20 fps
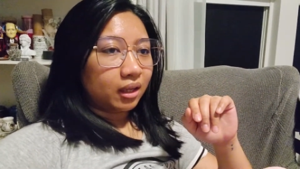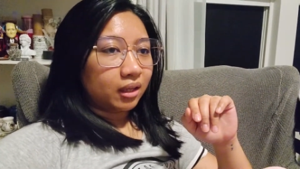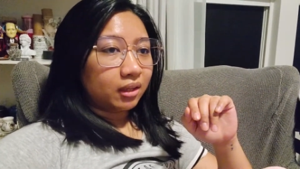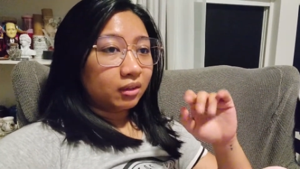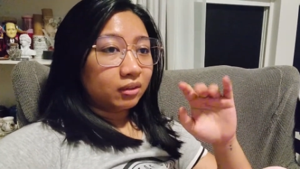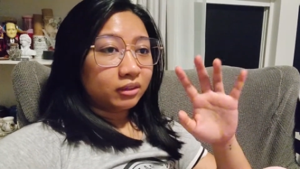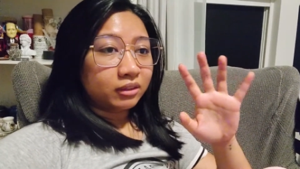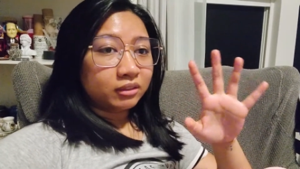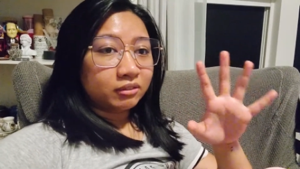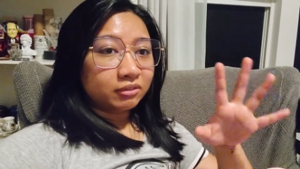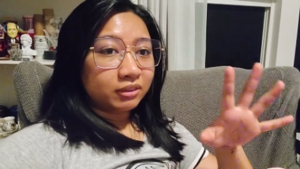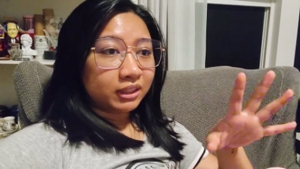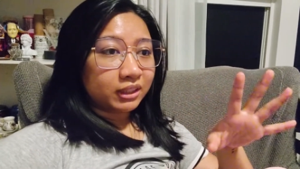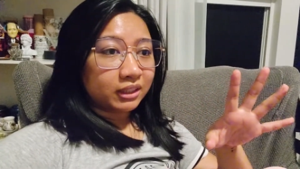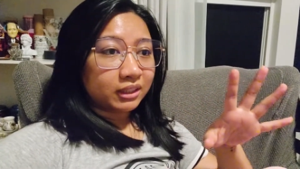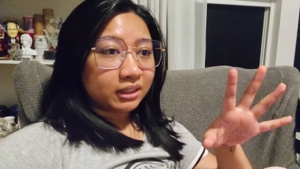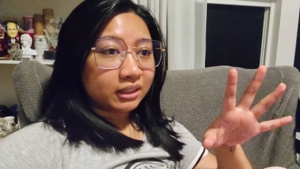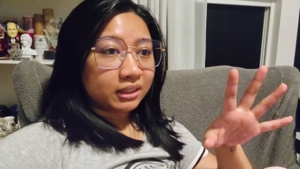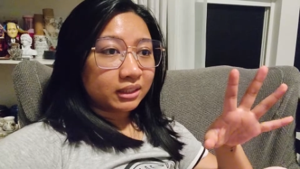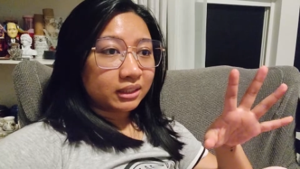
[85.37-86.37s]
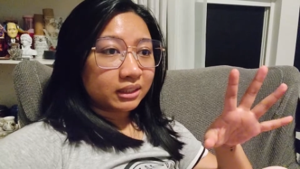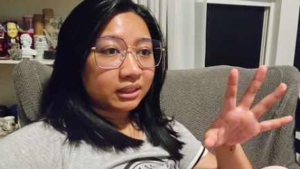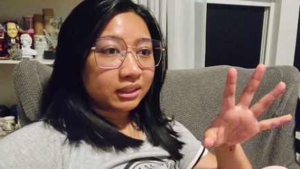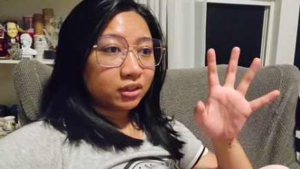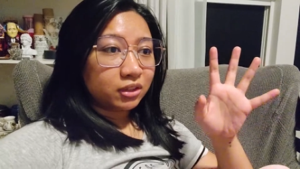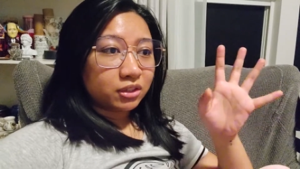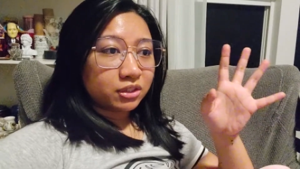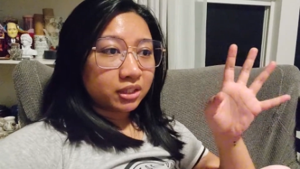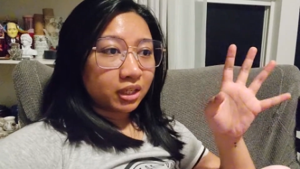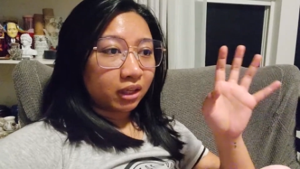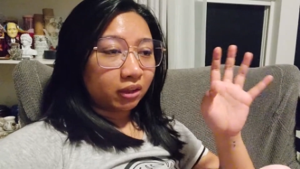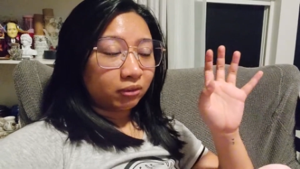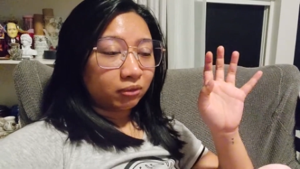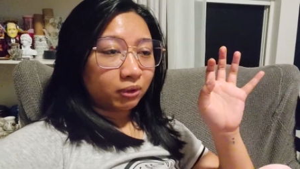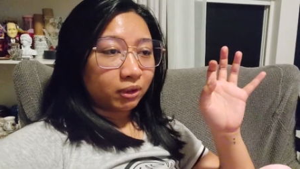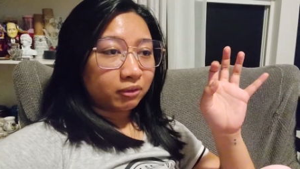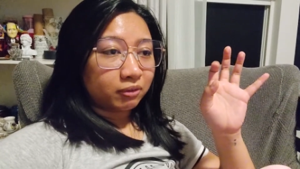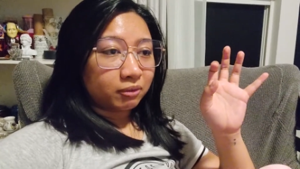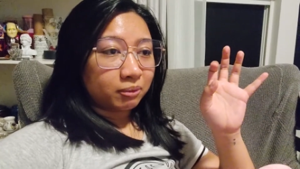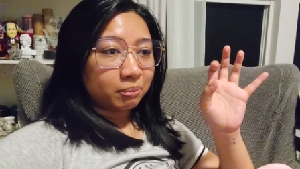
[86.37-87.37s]
And Olivia, you could tell
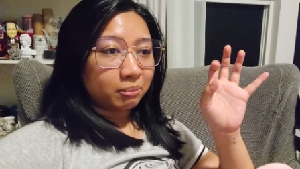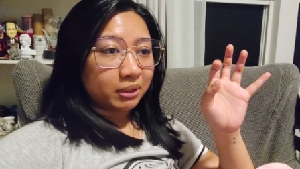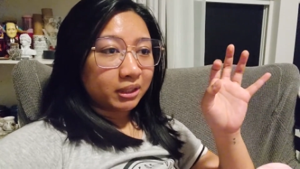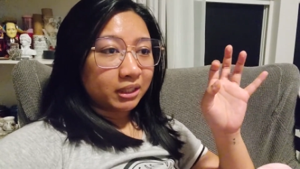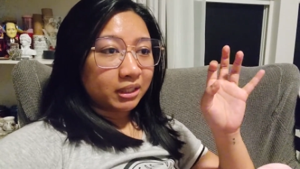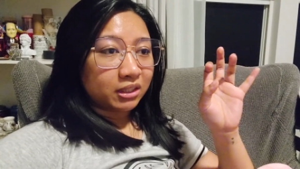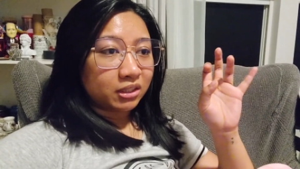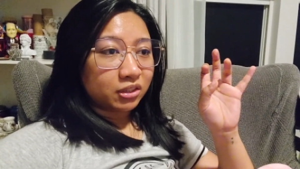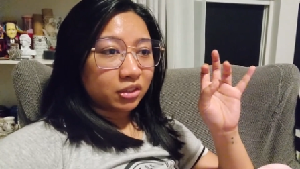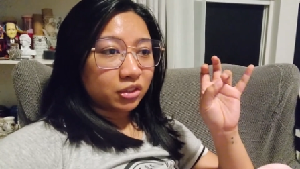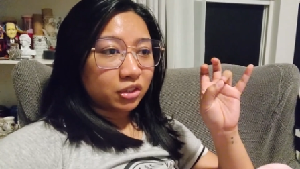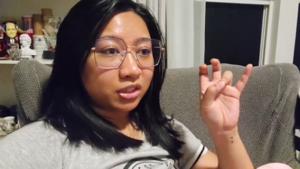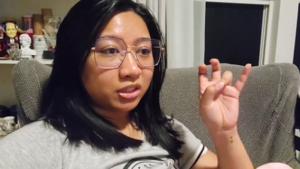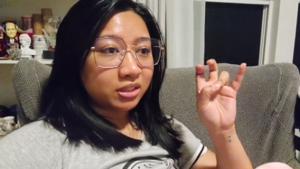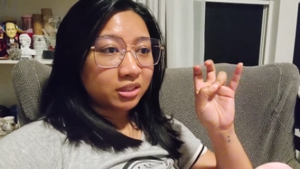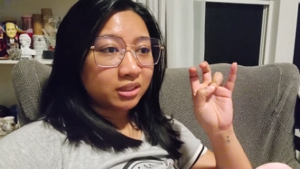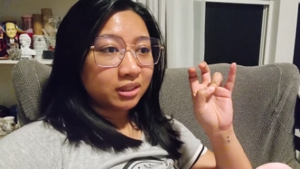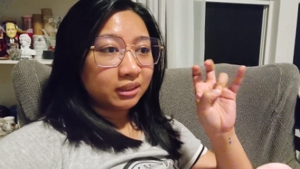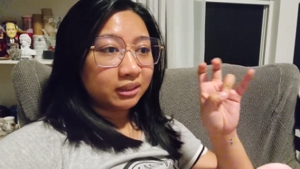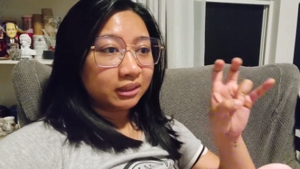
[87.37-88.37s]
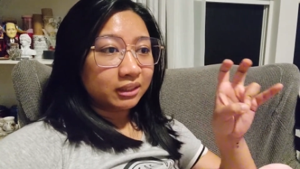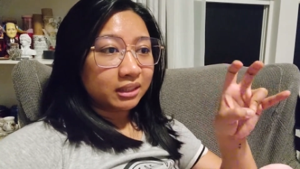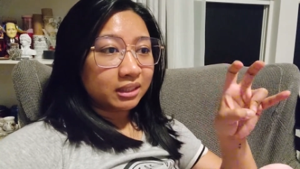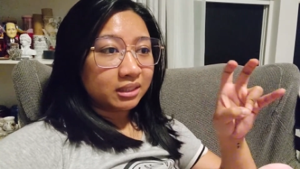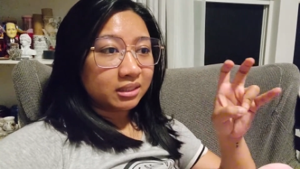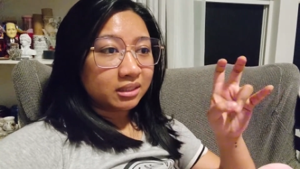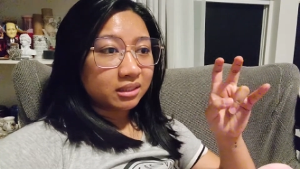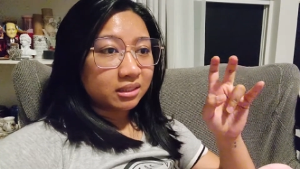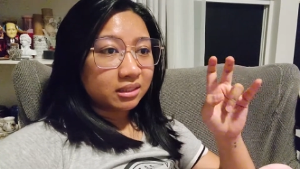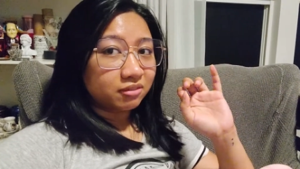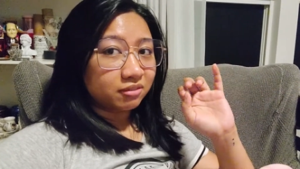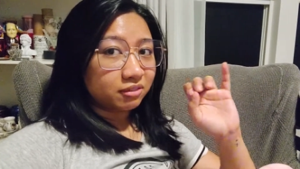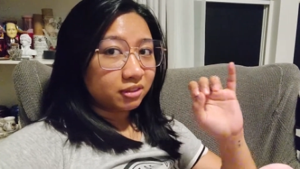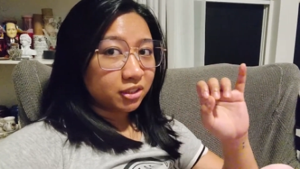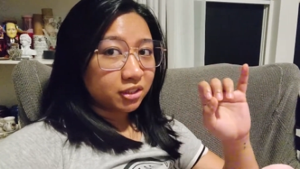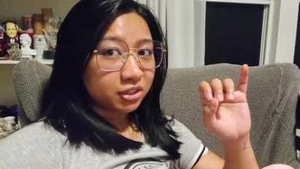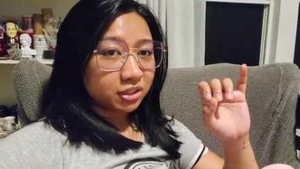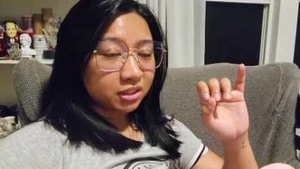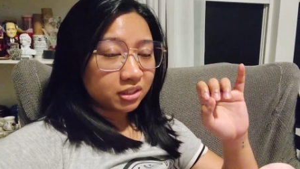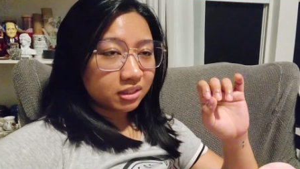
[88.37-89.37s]
right from the beginning, she's the least
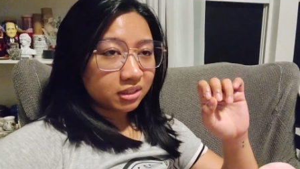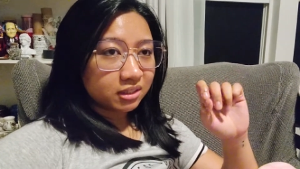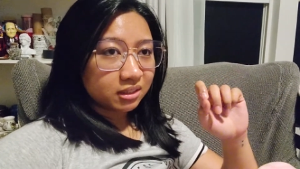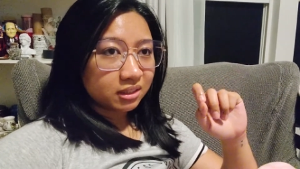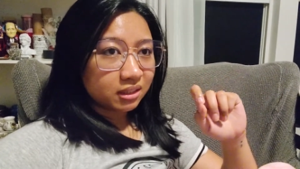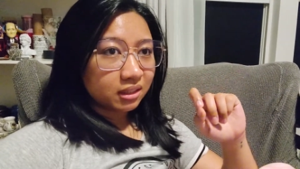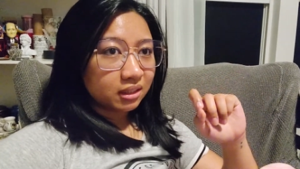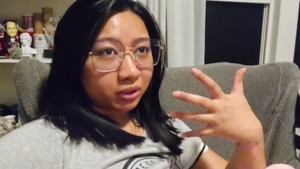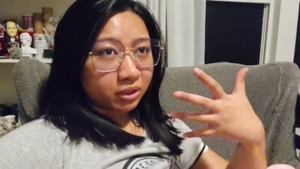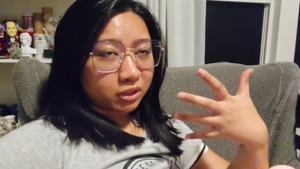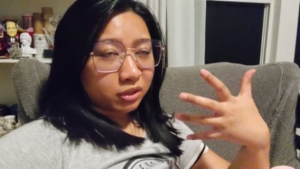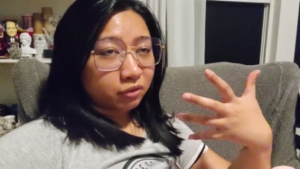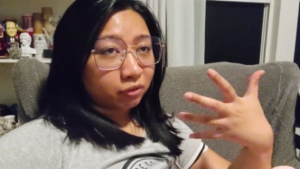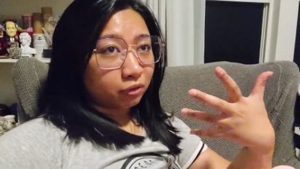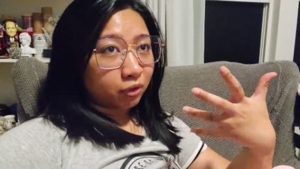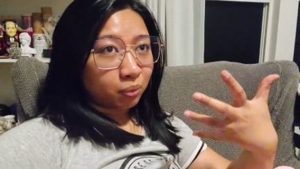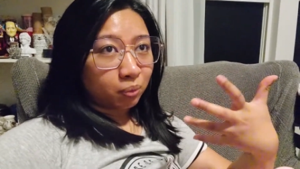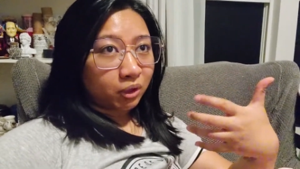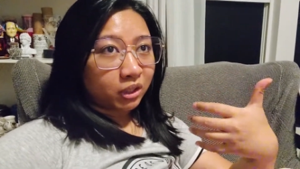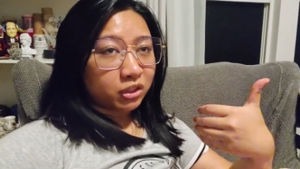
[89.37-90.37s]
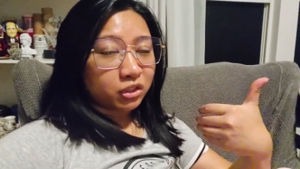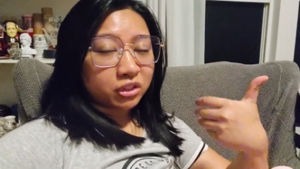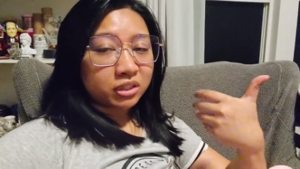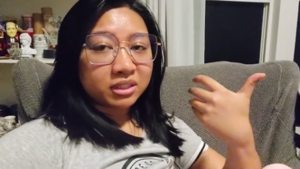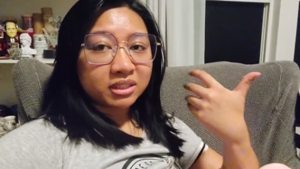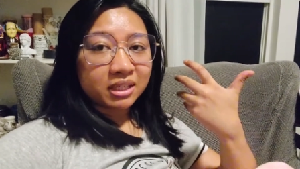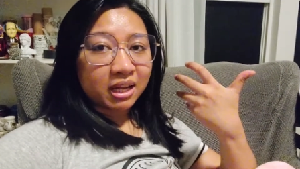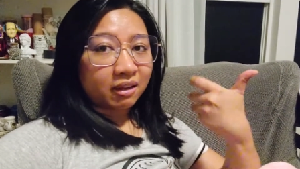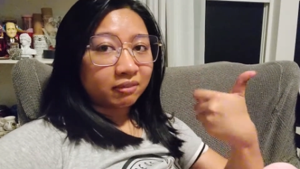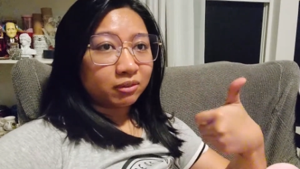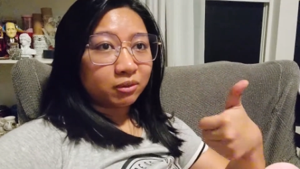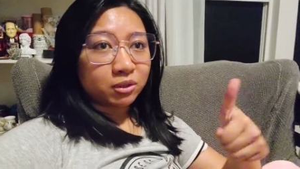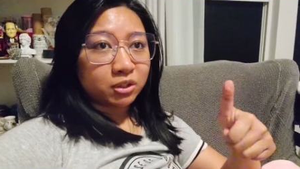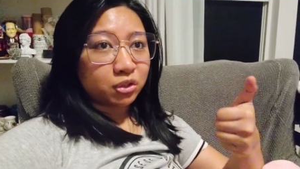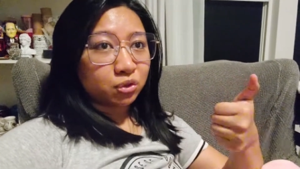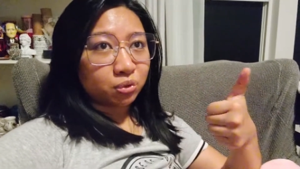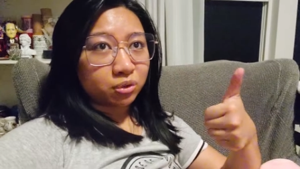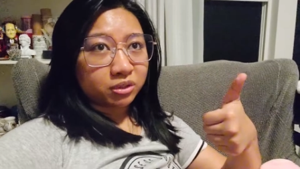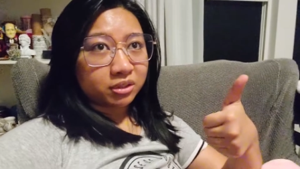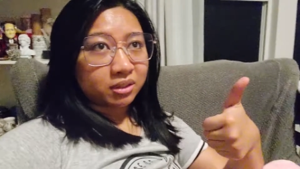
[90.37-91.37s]
vicious because for one, she doesn't have the
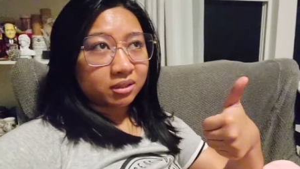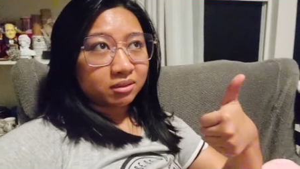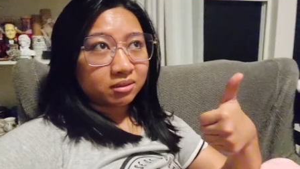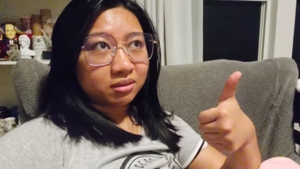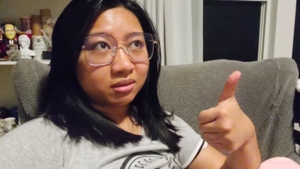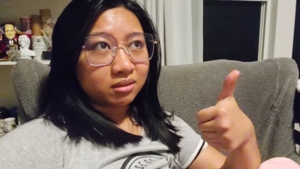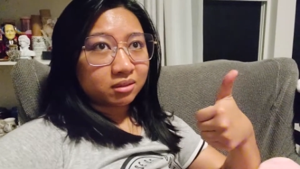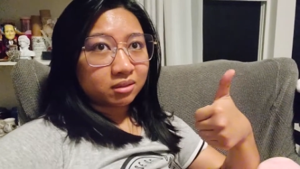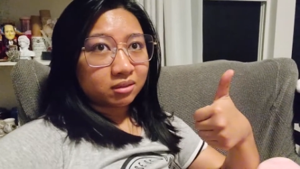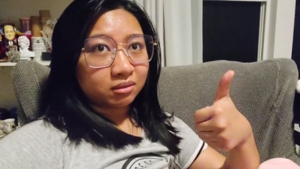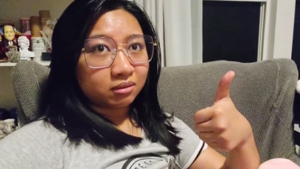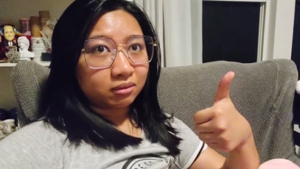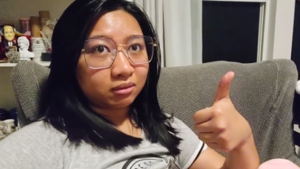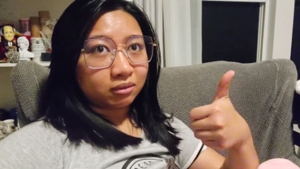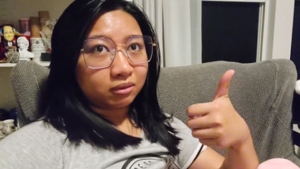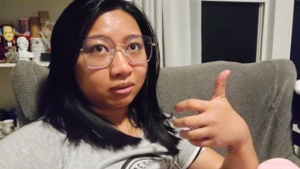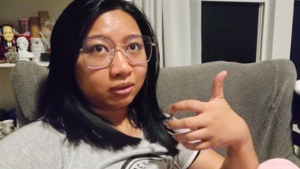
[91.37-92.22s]
resources to,